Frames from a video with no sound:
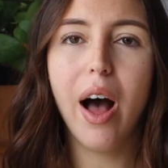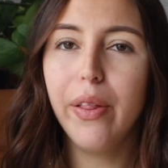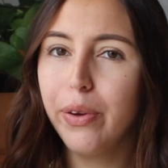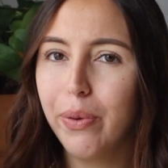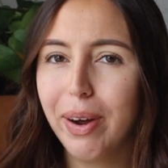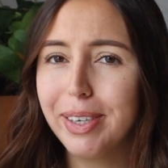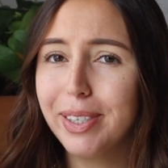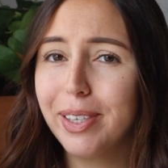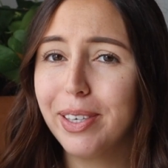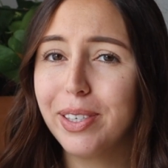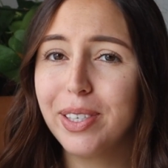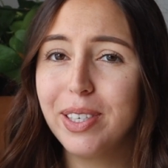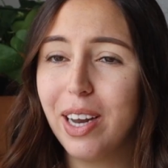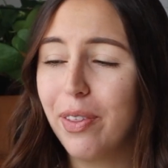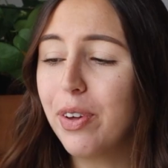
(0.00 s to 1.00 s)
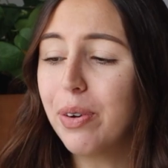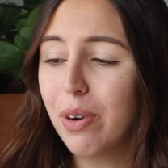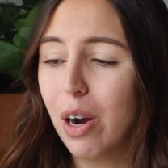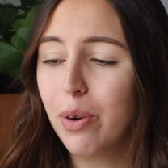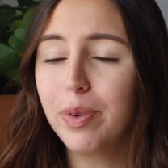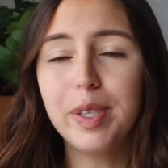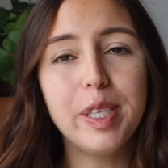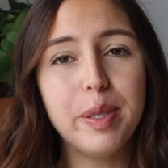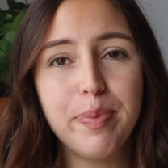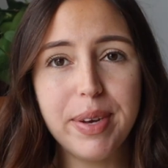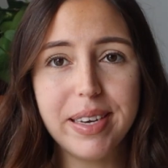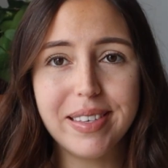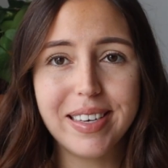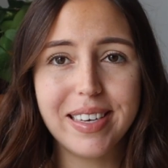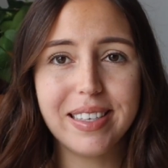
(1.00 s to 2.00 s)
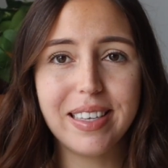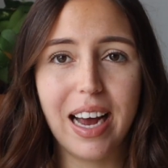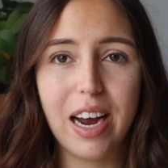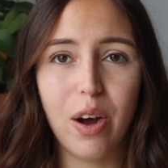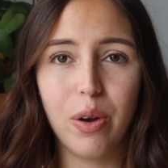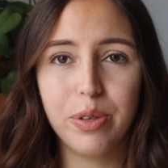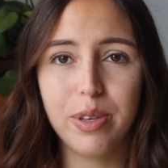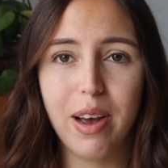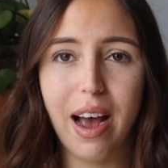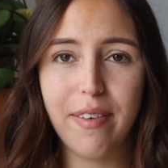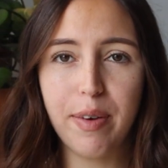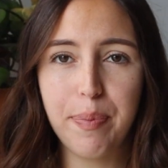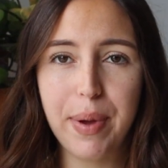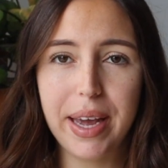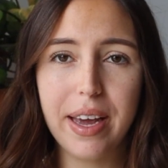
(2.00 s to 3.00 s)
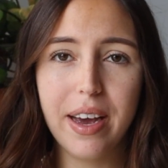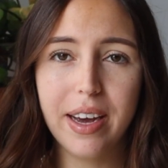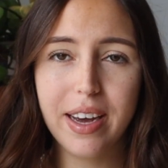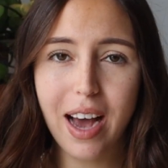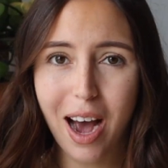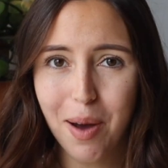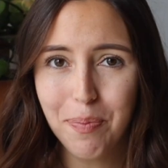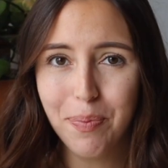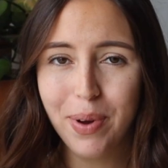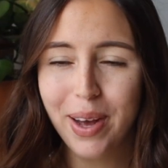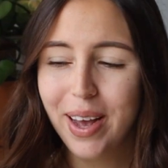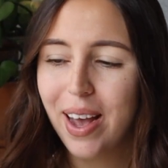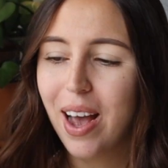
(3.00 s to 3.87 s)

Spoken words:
Otherwise, there's nothing wrong with these pieces. I also have a big cup